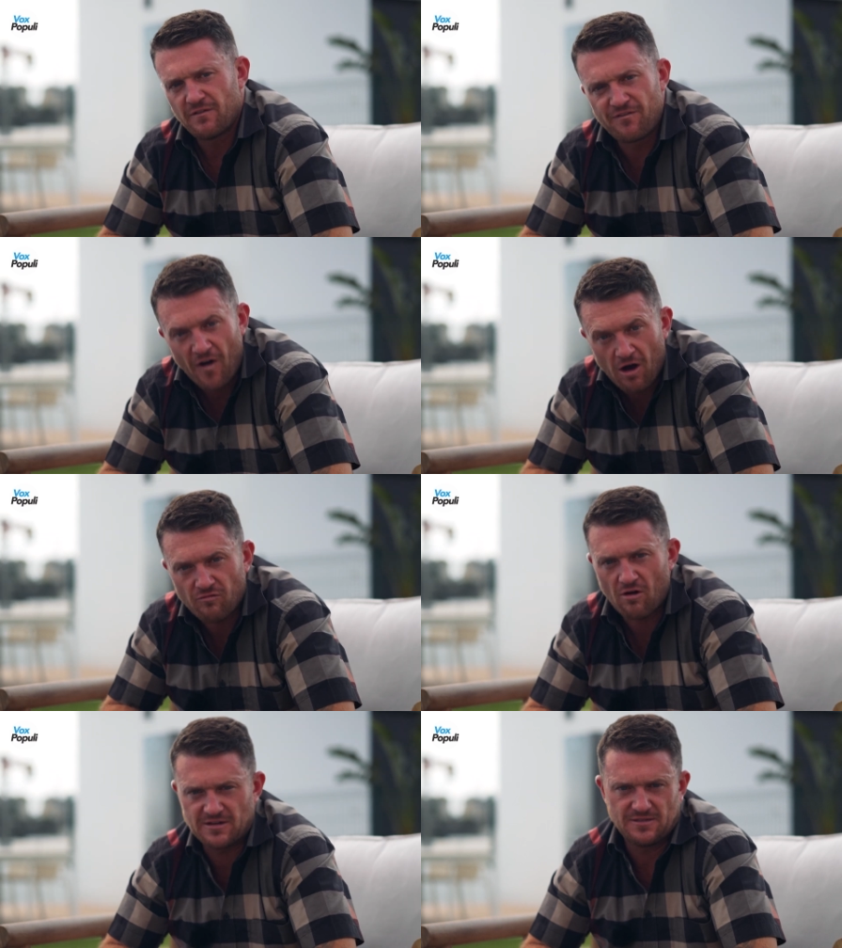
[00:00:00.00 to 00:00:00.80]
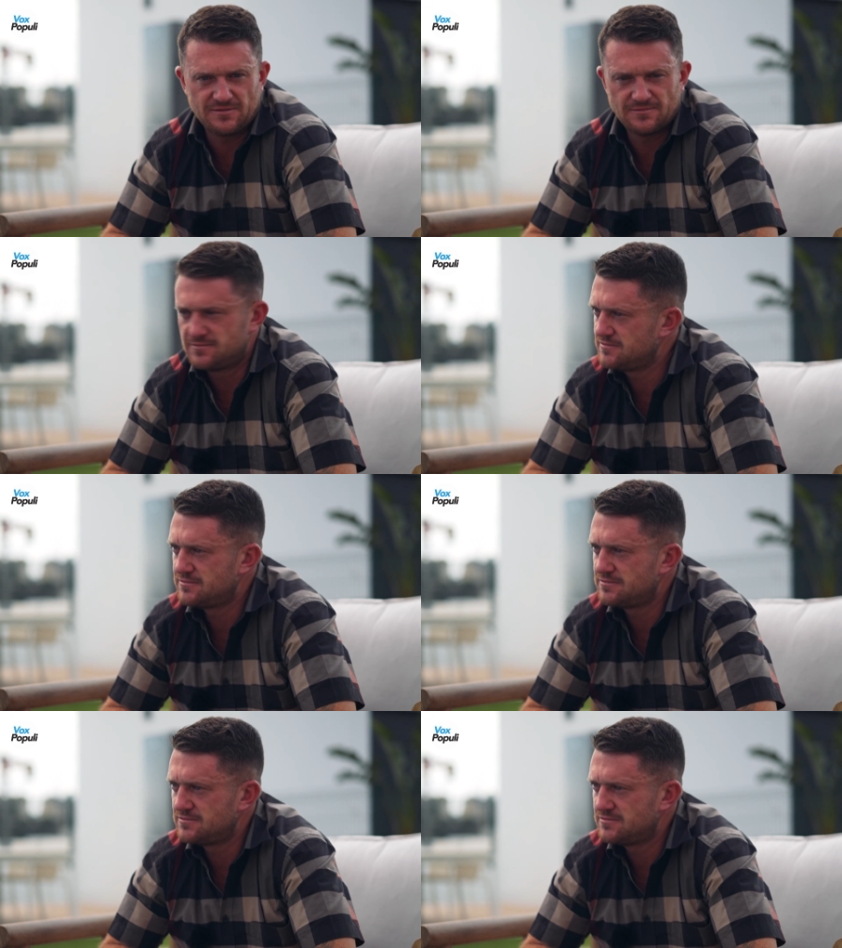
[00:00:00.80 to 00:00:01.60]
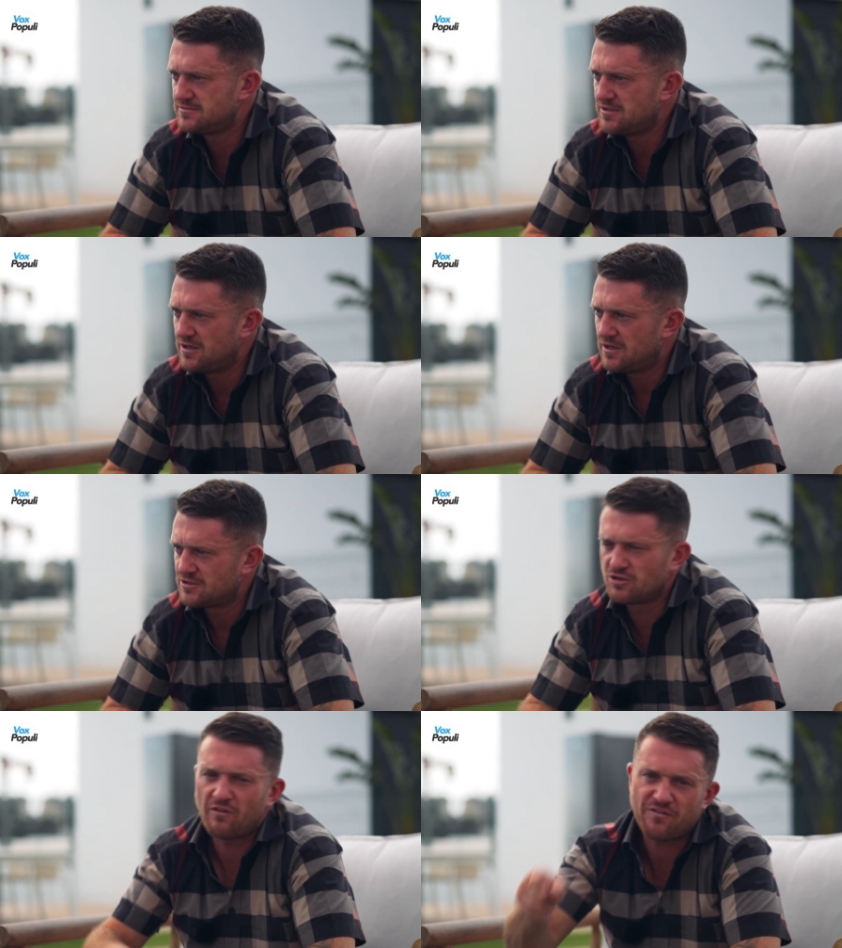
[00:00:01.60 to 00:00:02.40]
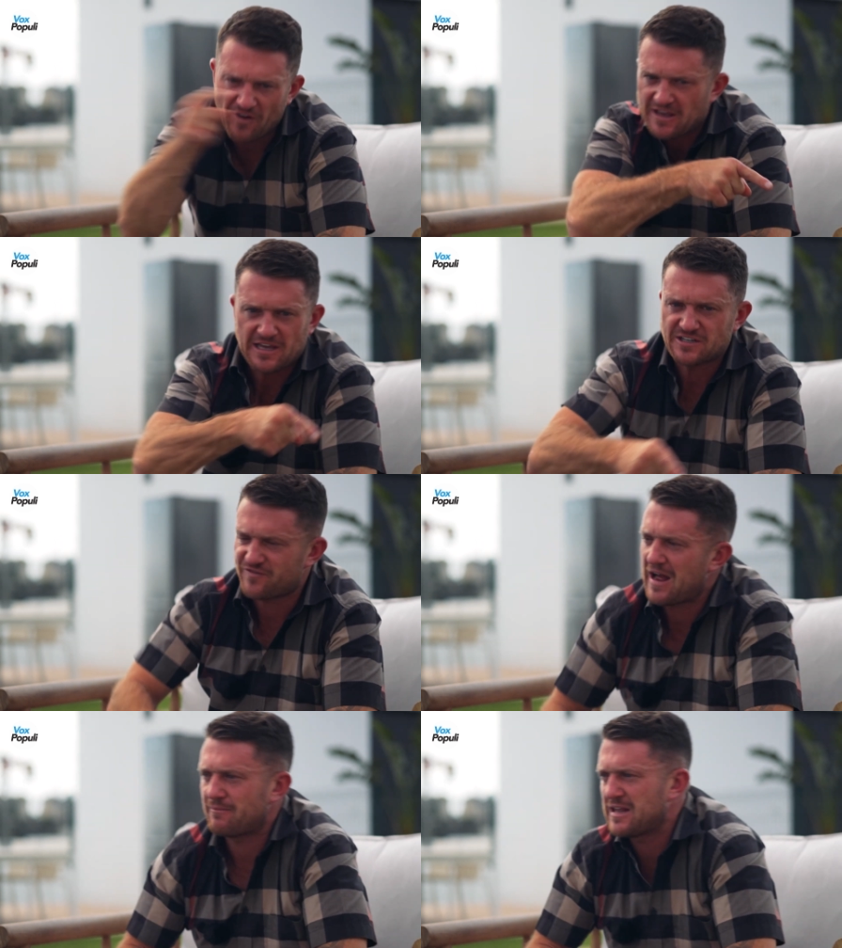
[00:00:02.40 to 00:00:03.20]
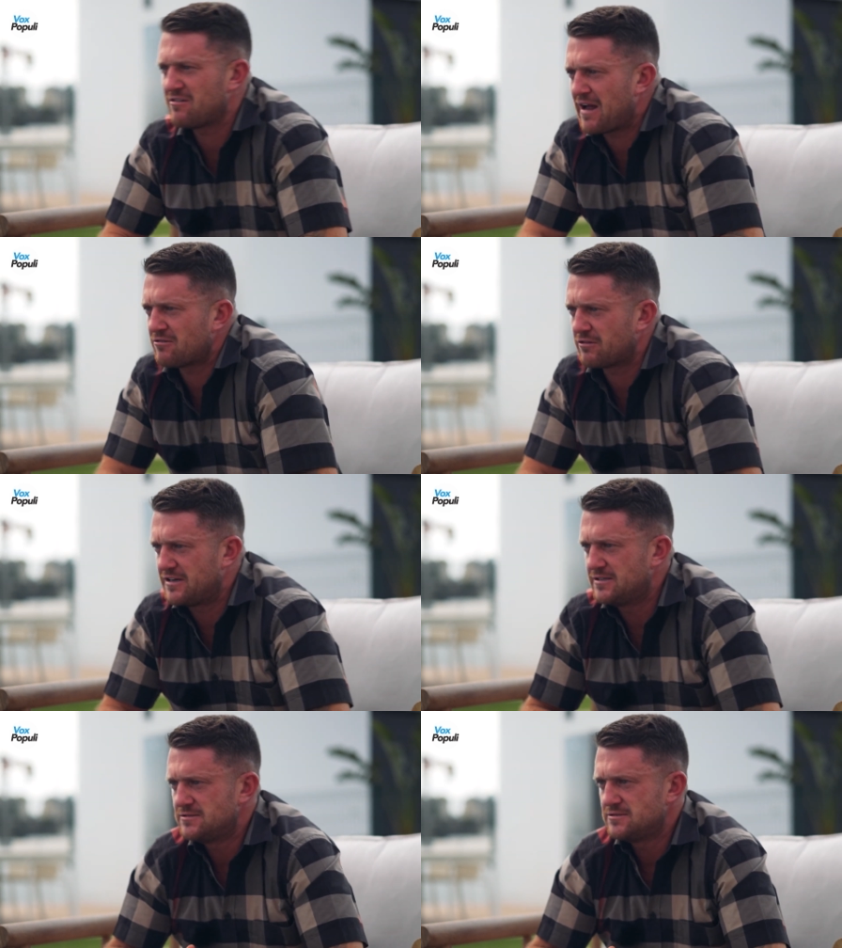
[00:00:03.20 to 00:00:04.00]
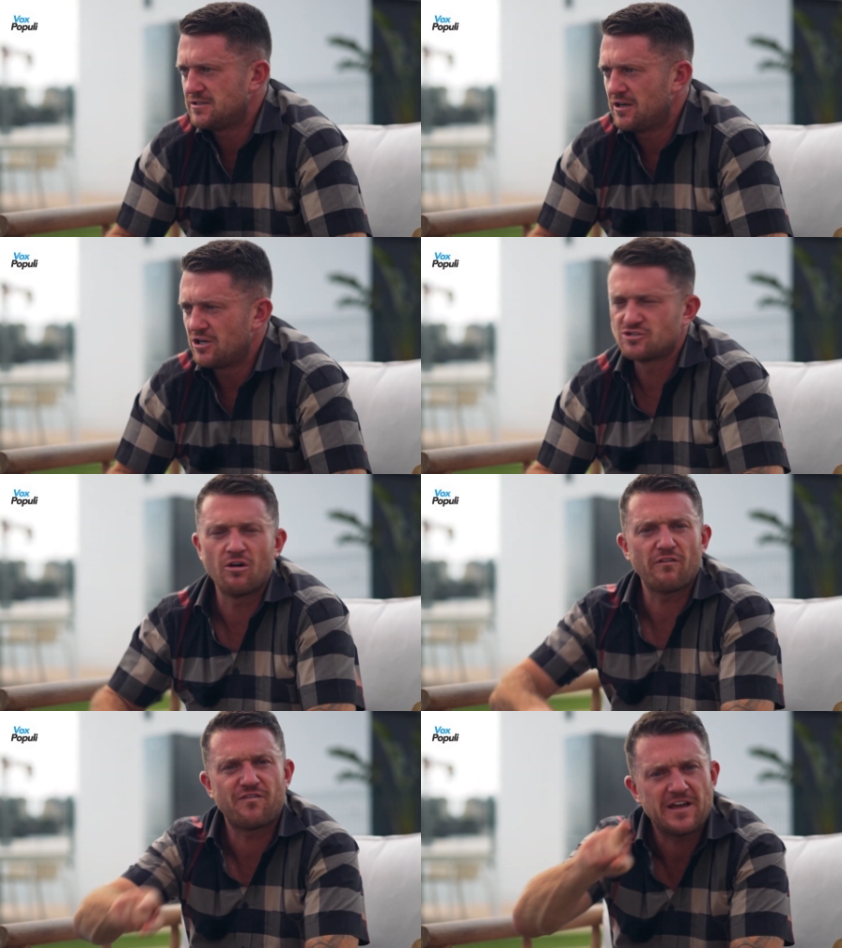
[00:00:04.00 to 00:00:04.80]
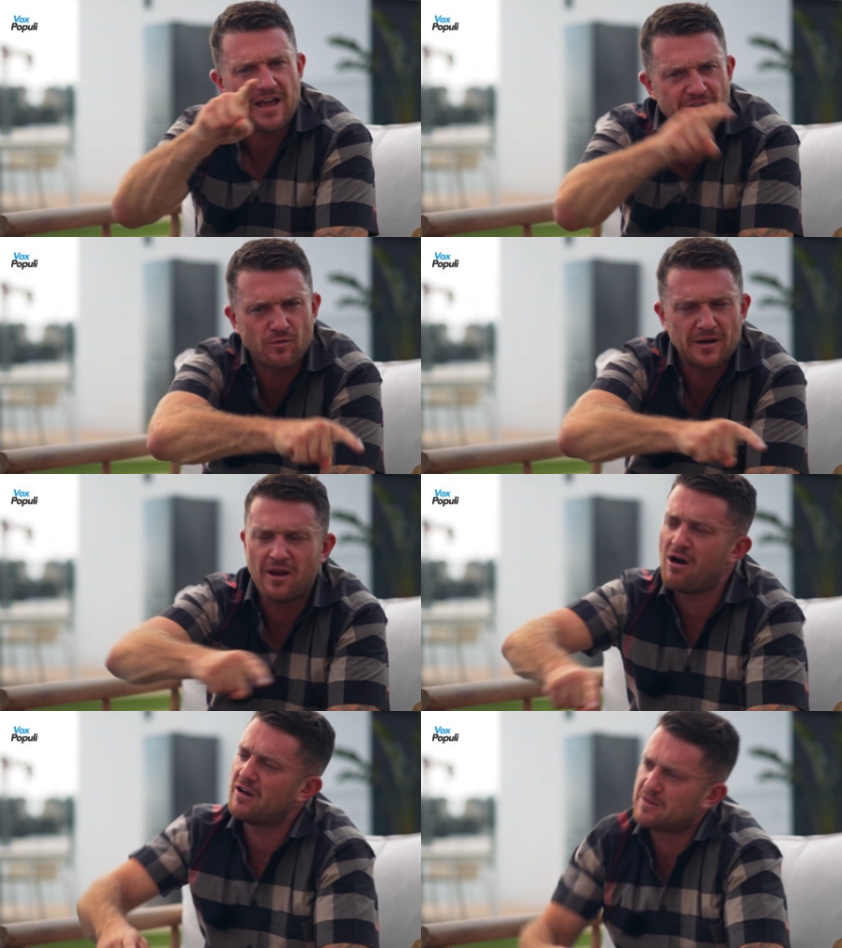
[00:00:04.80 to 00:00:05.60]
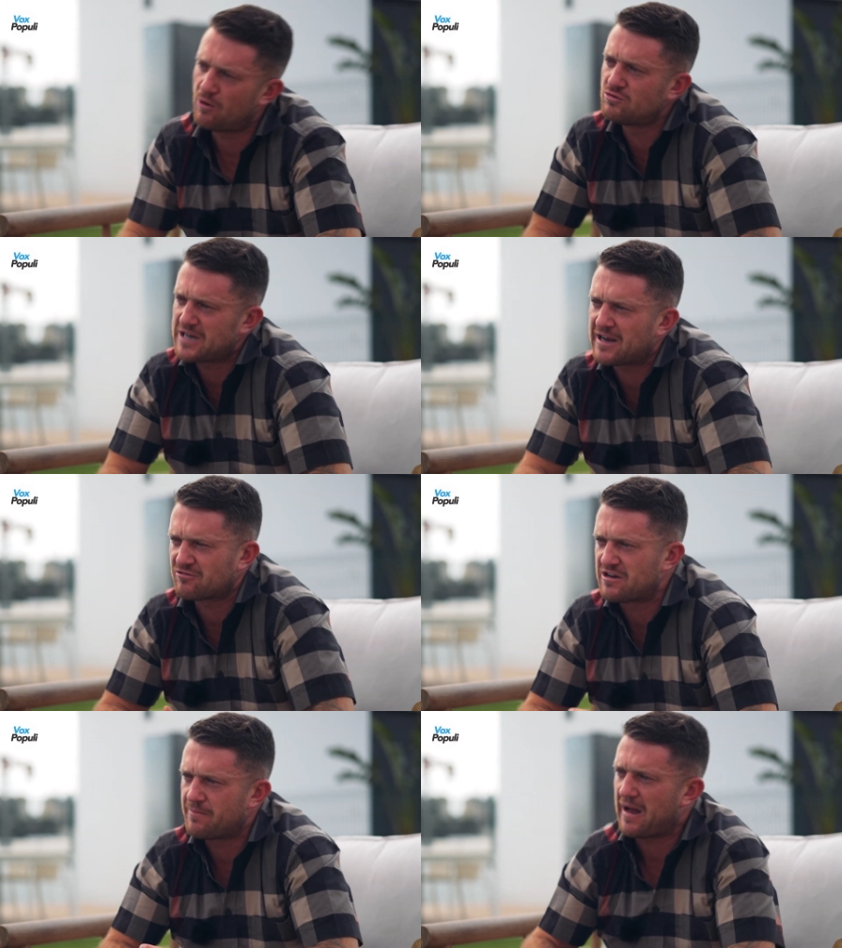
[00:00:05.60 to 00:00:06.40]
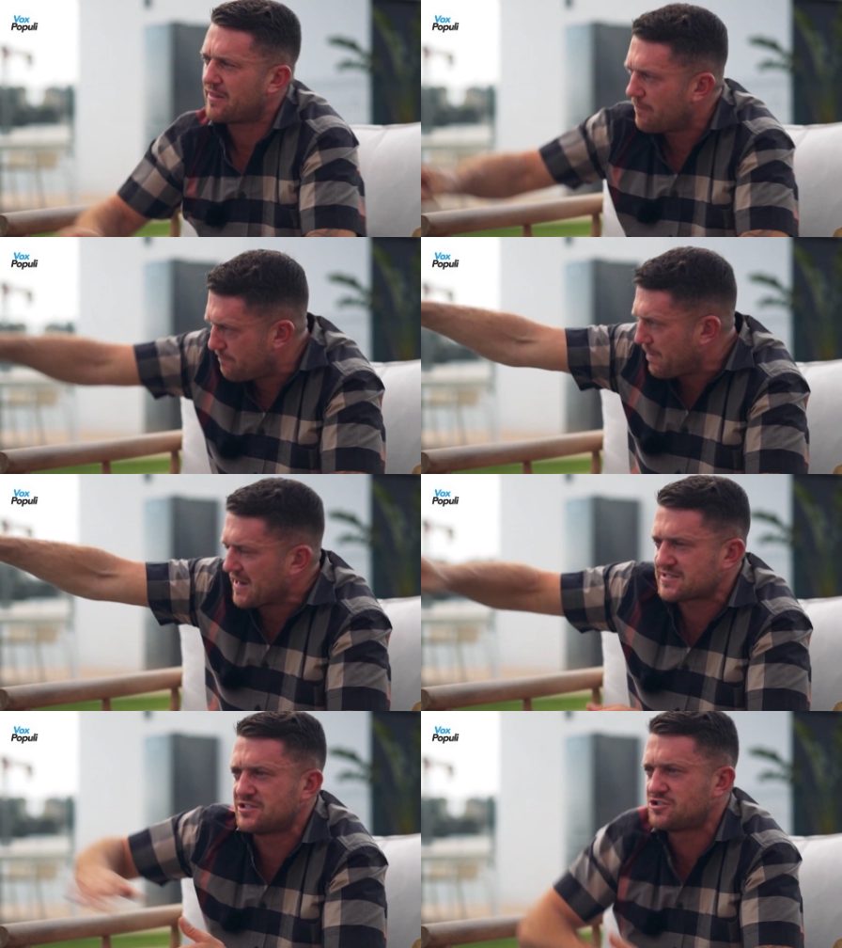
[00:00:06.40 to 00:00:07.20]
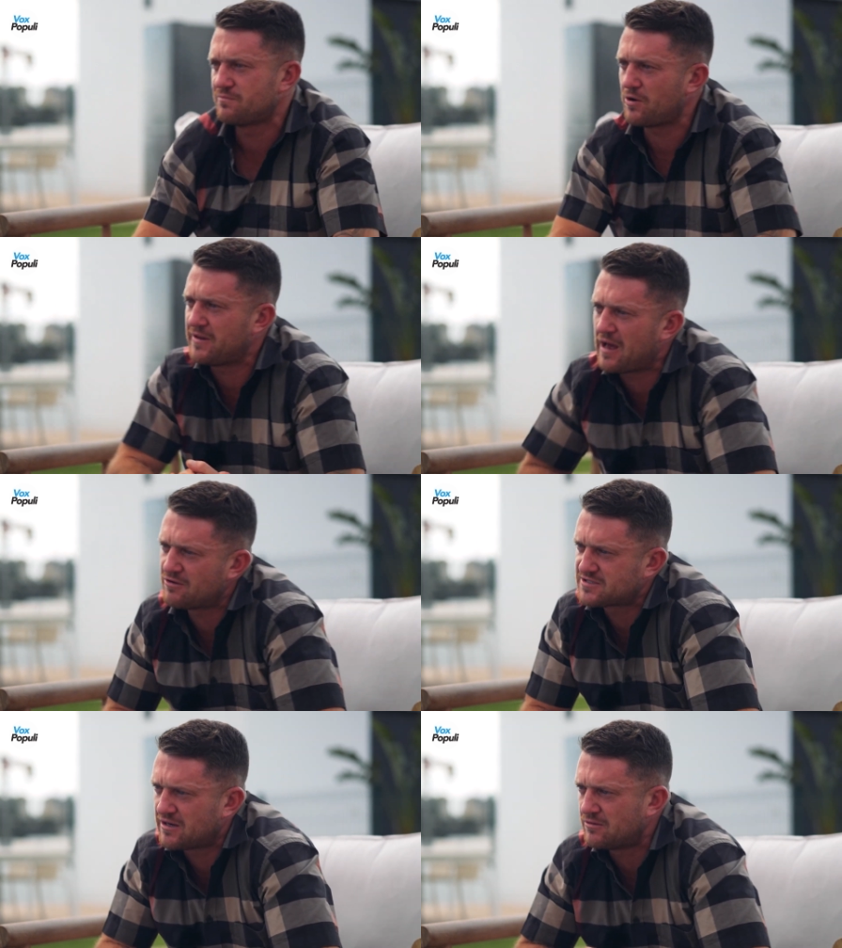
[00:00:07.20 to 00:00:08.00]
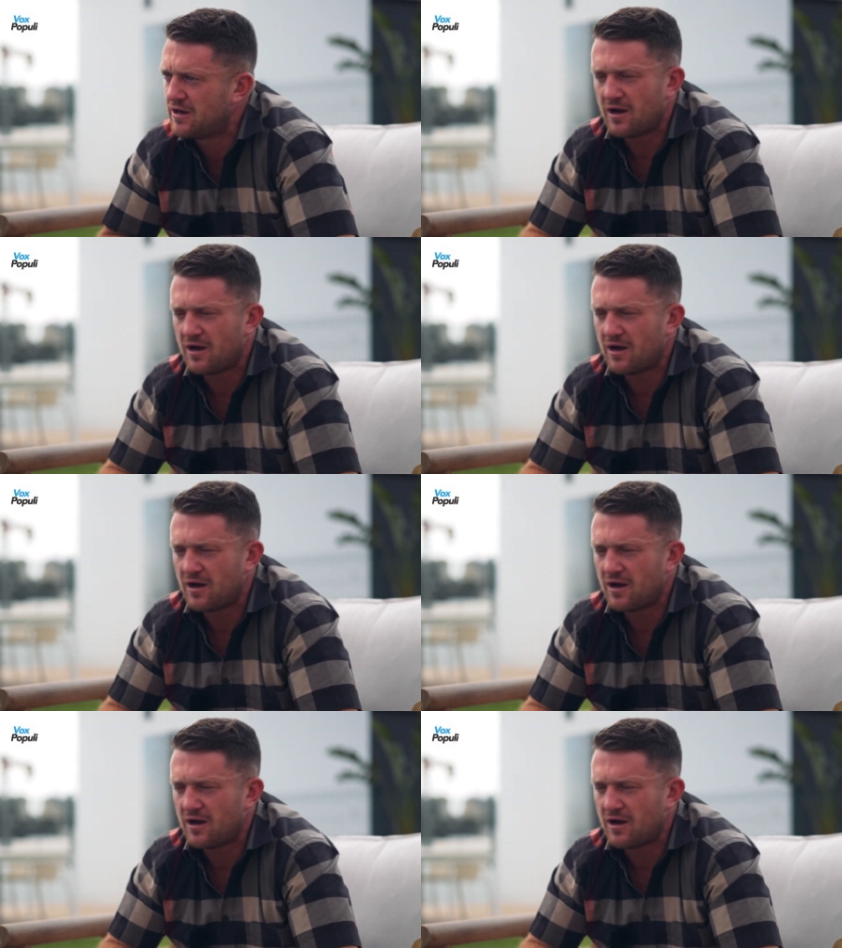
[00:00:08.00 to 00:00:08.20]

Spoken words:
Far right. Do you not think his family are angry? Do you not think everyone in Hartlepool's angry about the bastards you put in that hotel?